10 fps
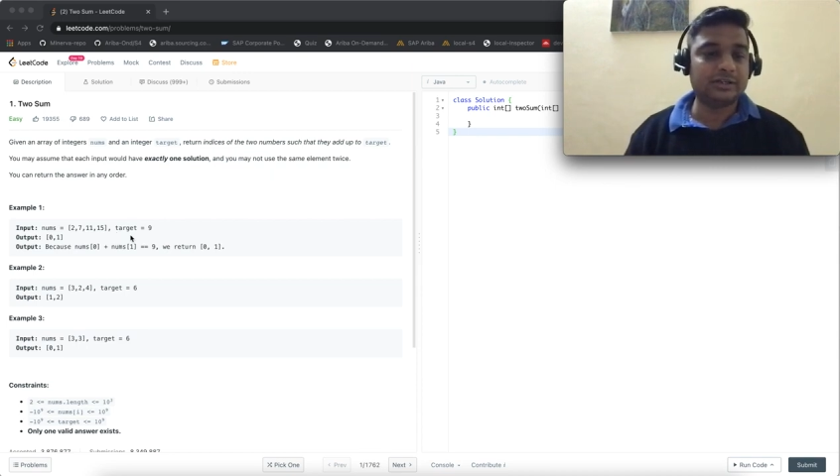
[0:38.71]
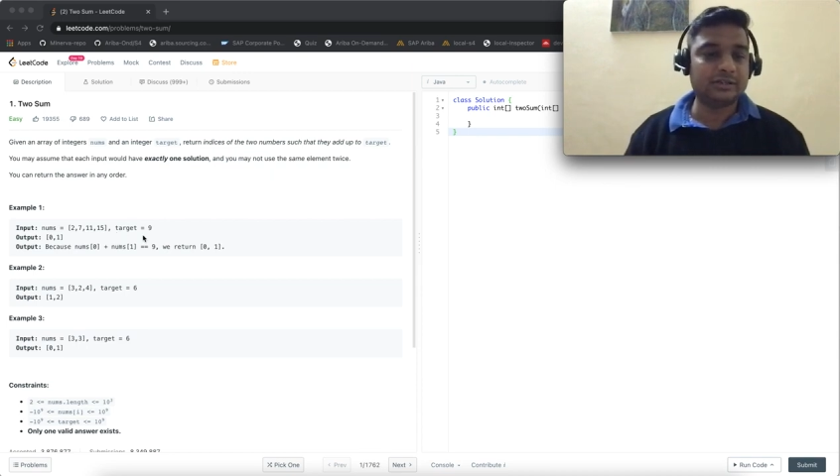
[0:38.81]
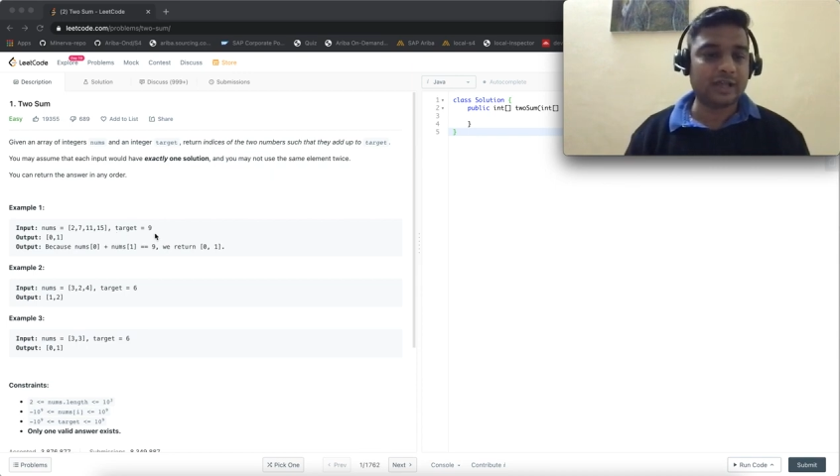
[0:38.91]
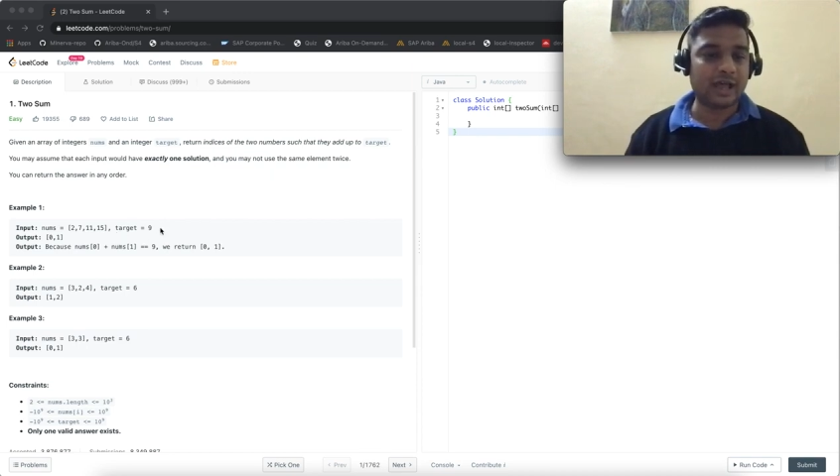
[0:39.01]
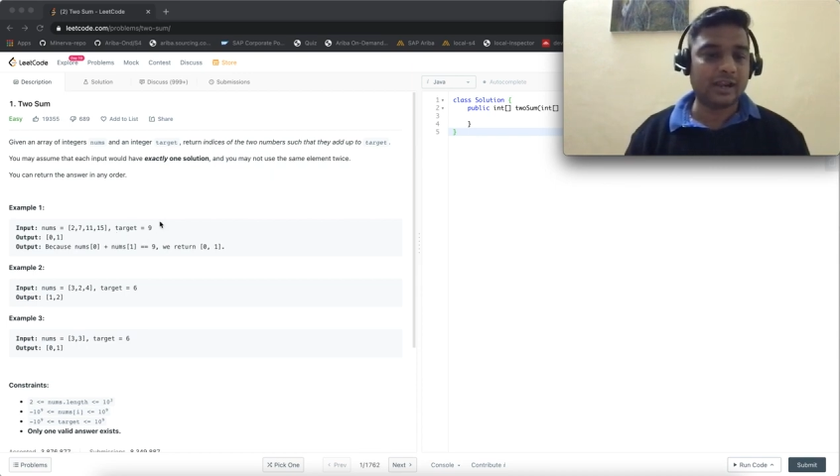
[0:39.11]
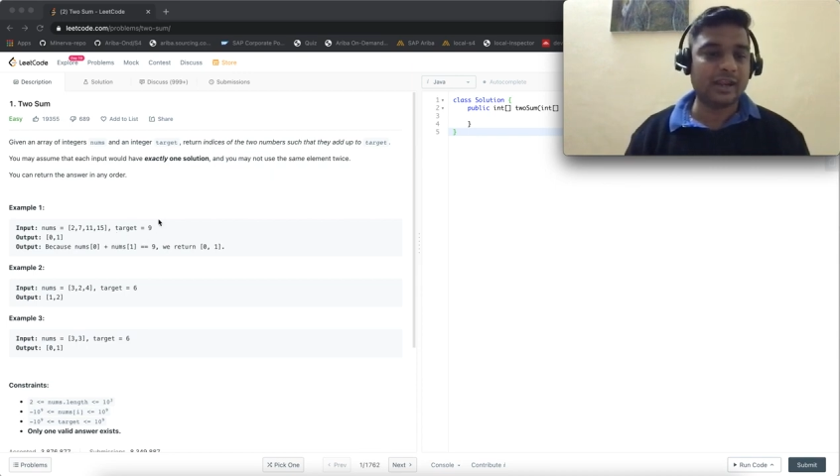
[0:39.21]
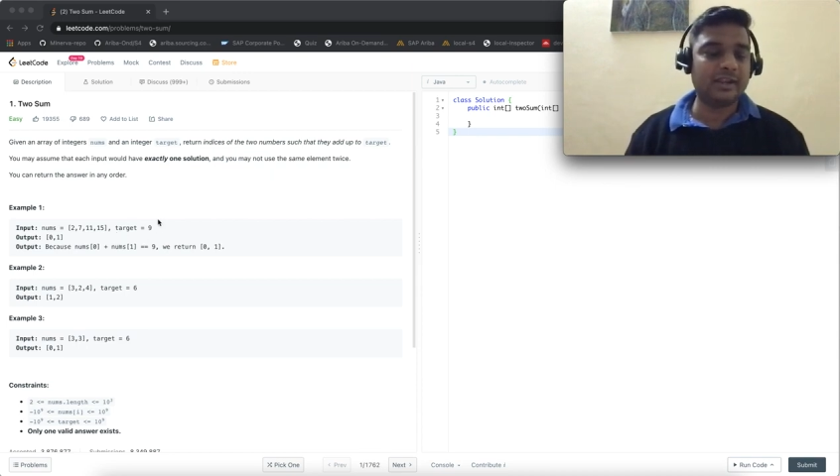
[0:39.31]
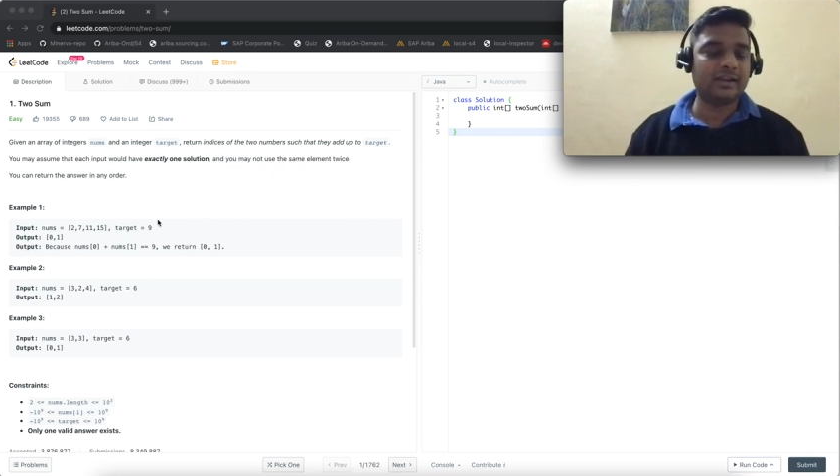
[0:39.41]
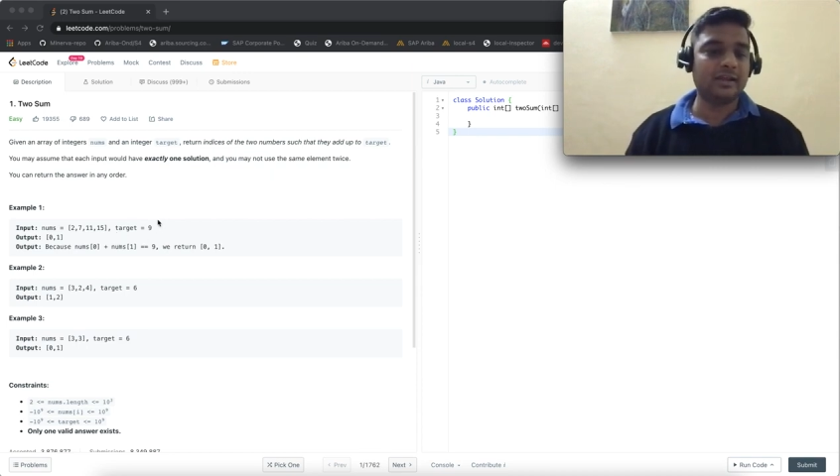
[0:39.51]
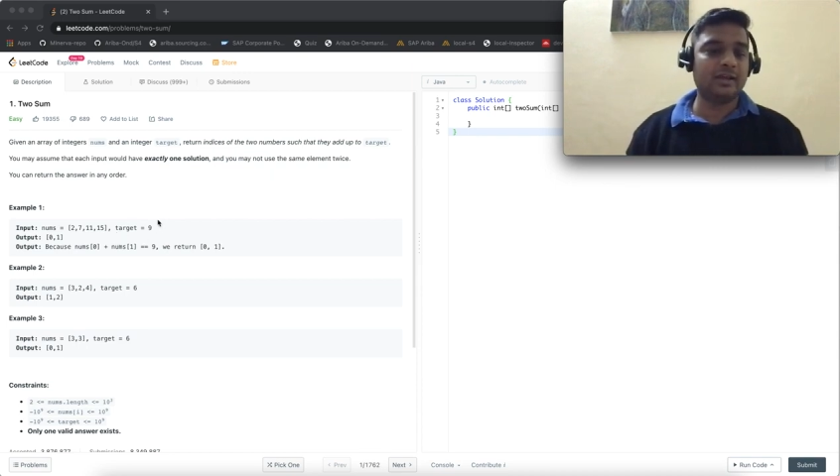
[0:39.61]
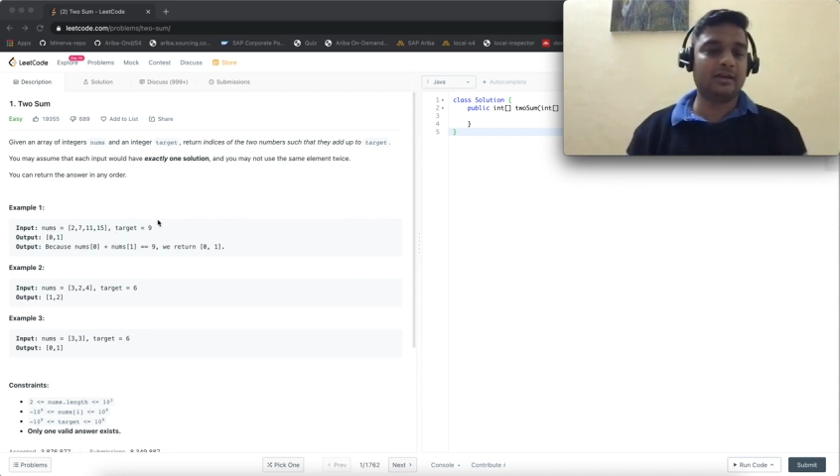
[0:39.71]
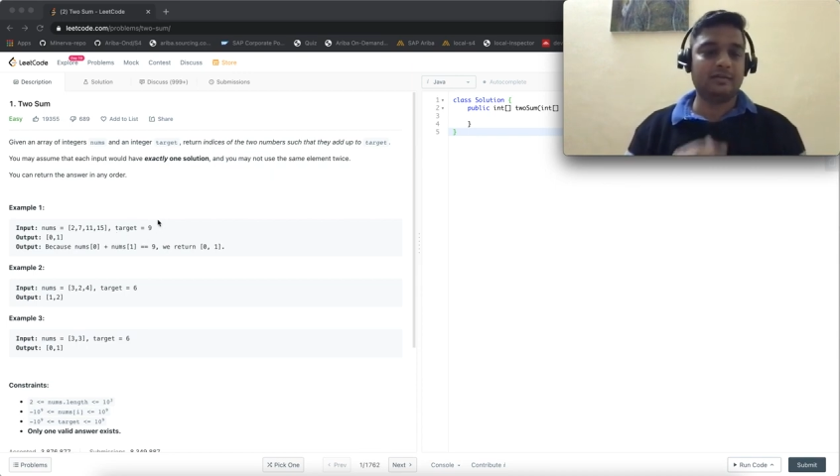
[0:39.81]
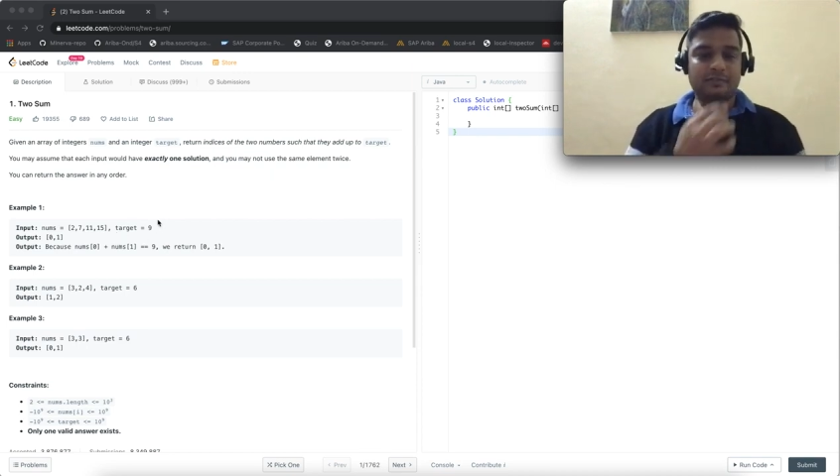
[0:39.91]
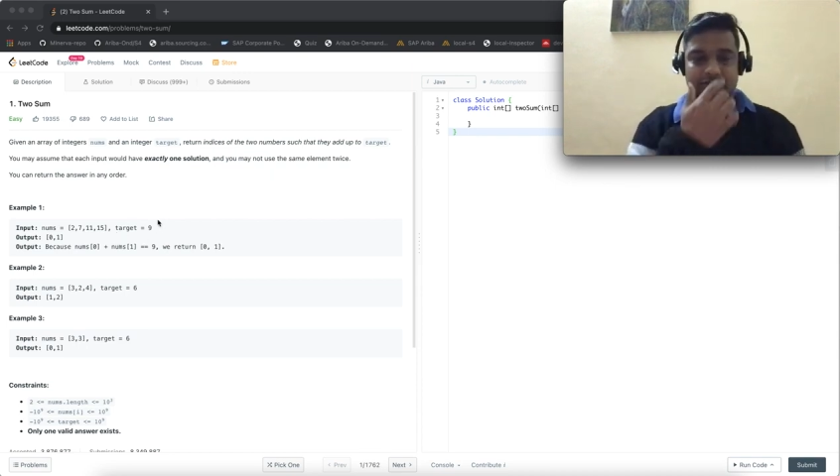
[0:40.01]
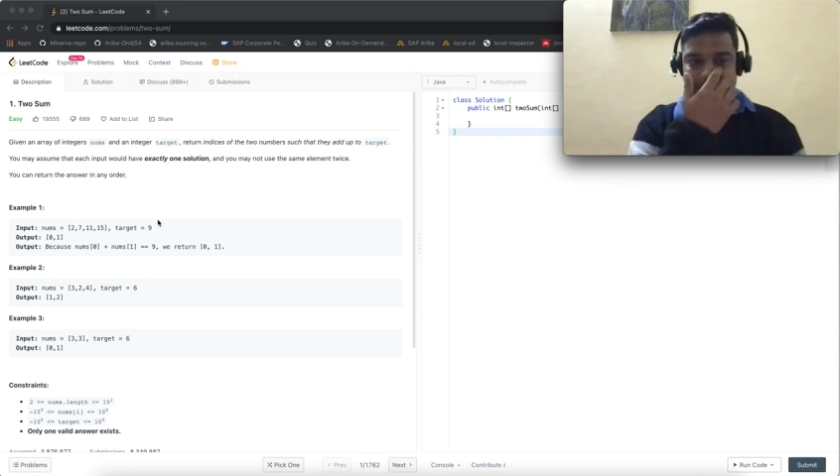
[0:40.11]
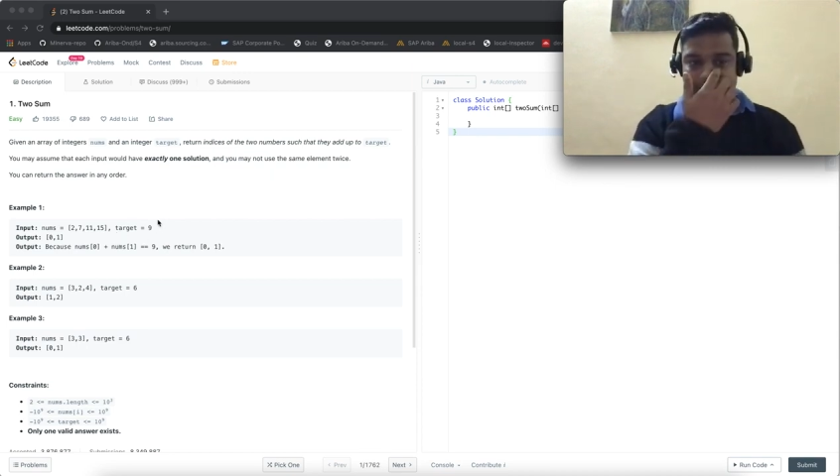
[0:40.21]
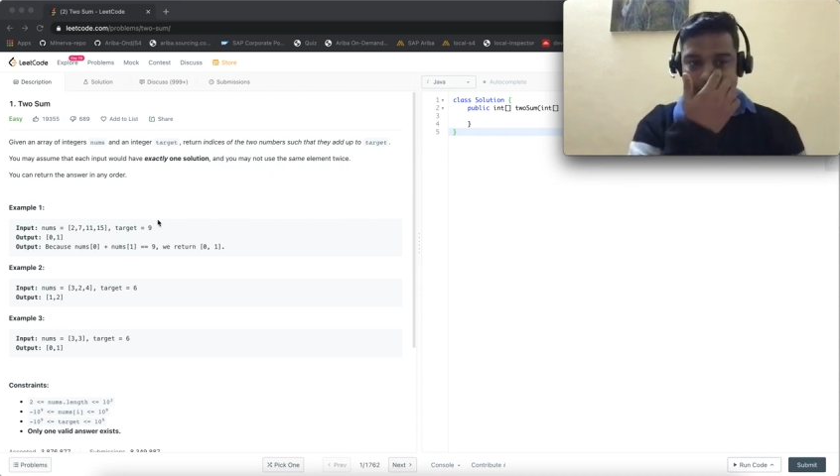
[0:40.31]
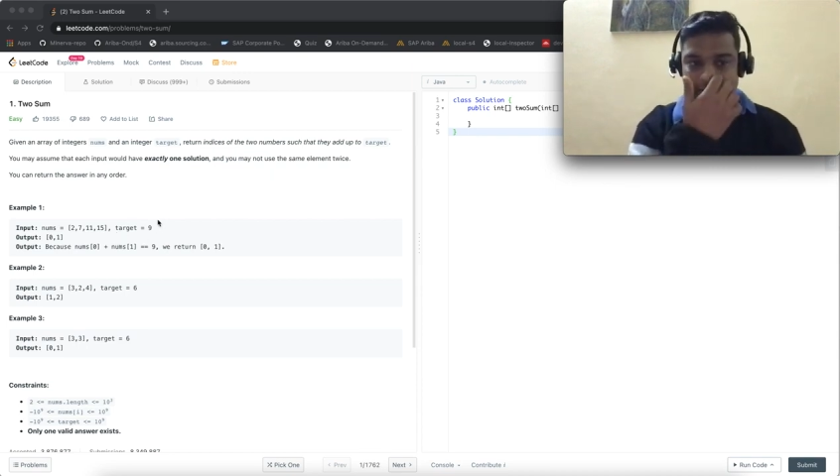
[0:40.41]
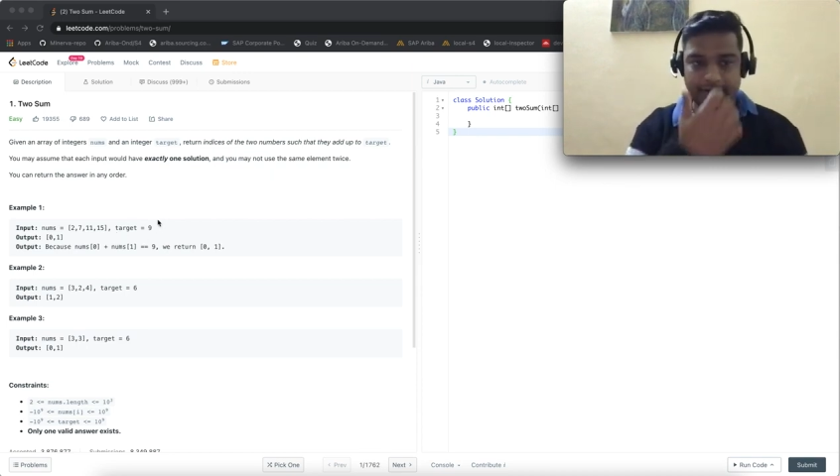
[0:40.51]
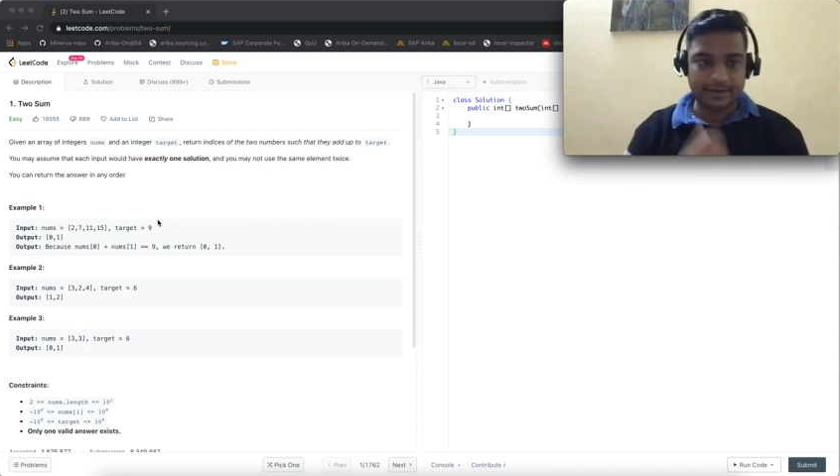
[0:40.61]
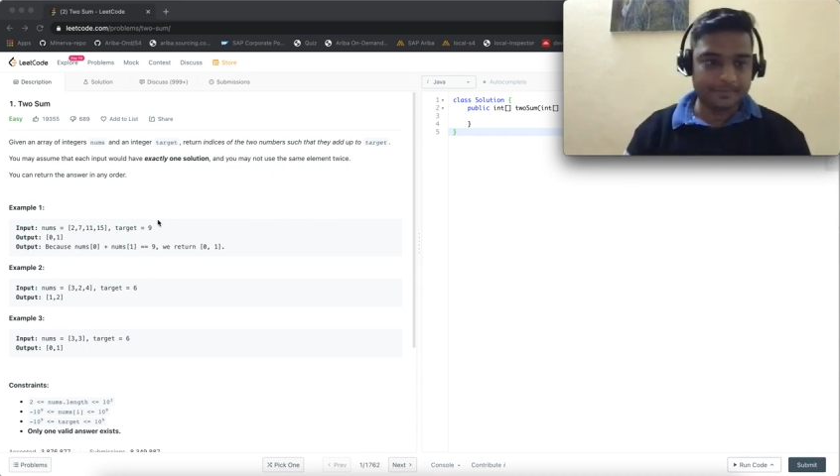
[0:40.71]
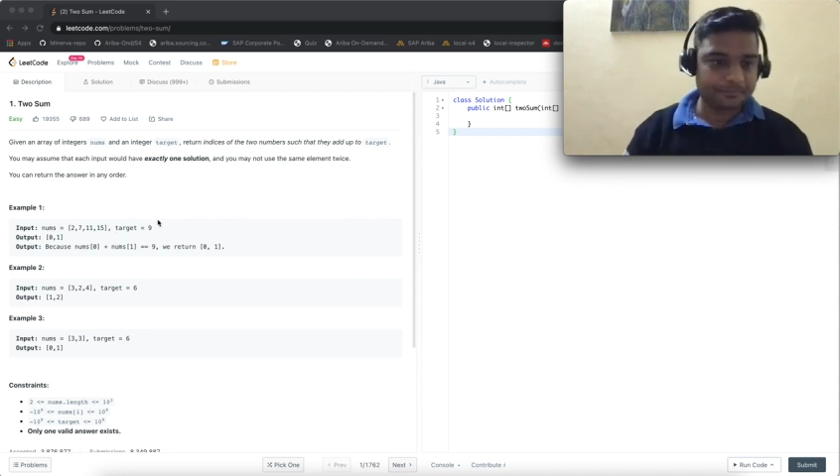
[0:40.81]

target which is provided.